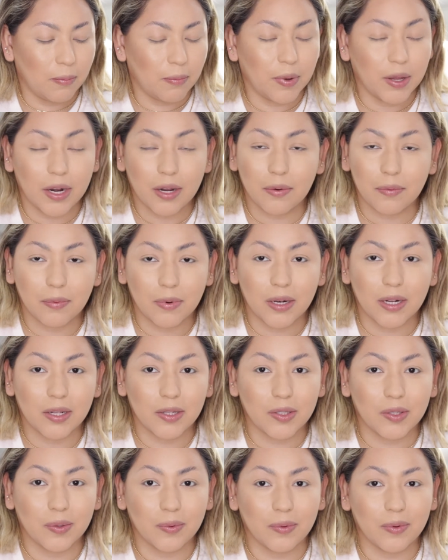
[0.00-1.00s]
But I
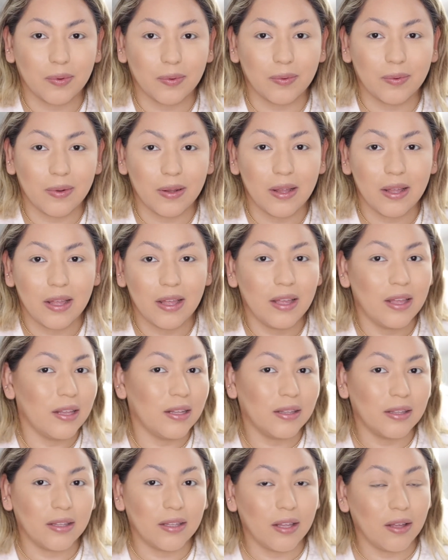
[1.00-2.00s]
really do
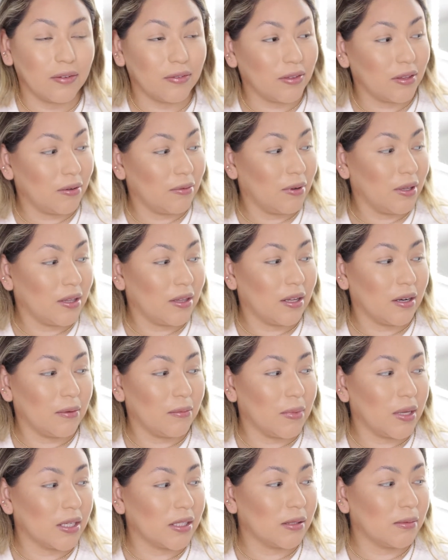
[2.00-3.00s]
love the way that
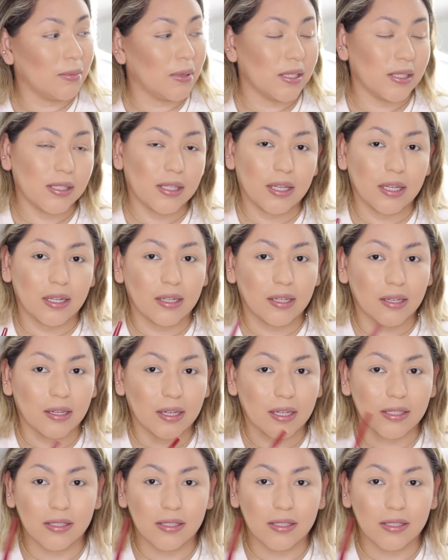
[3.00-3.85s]
it makes my skin look.